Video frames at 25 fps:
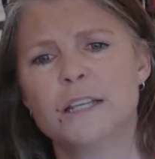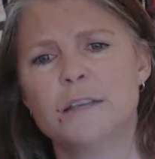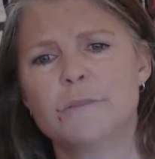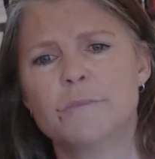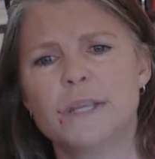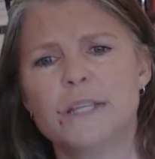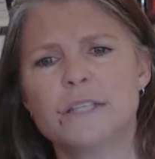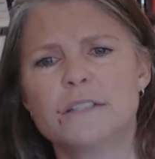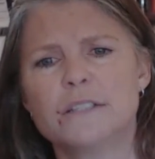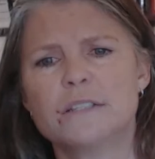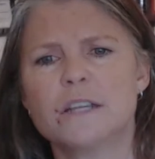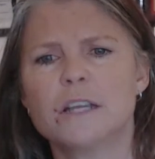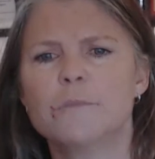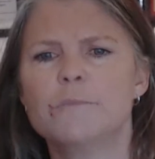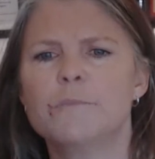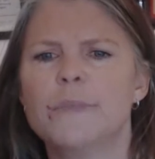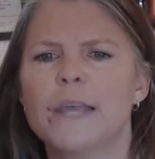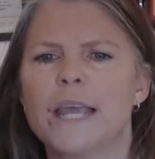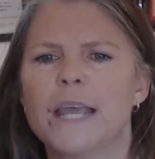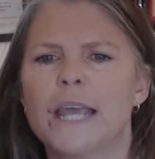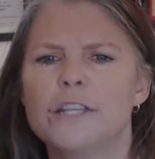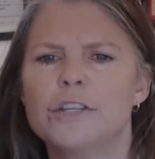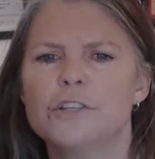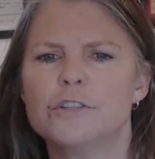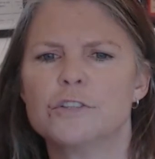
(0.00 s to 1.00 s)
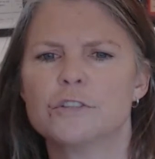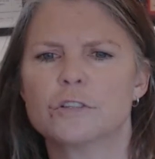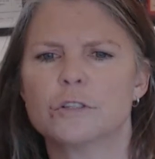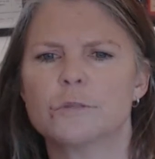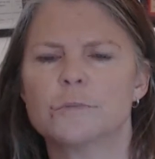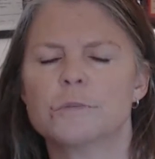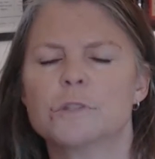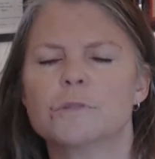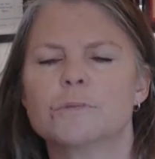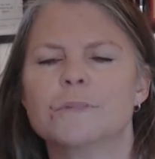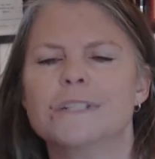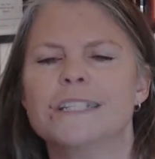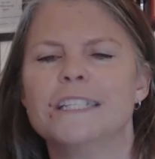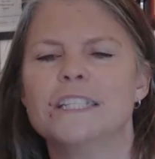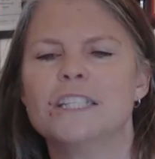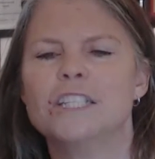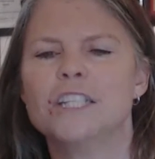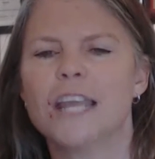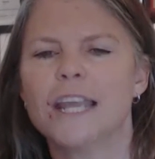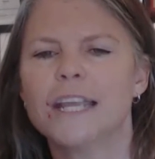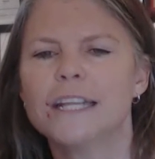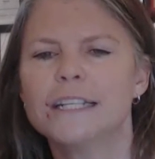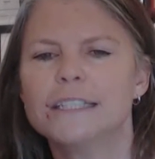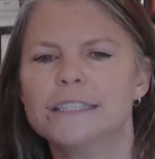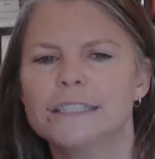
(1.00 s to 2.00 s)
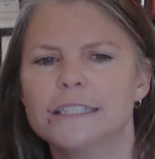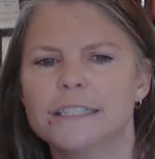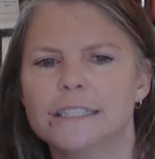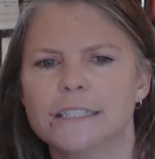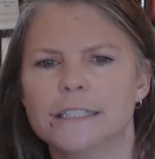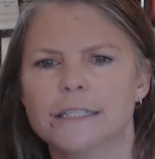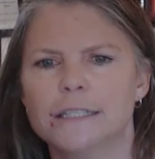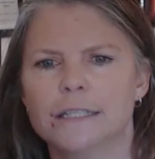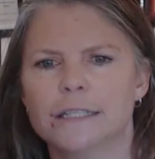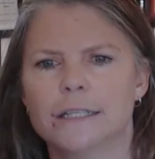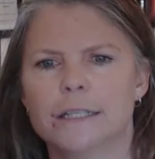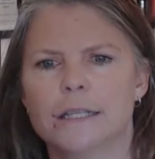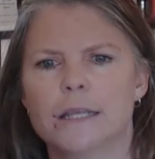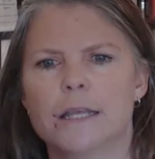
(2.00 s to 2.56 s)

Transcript: based on manuscripts rejected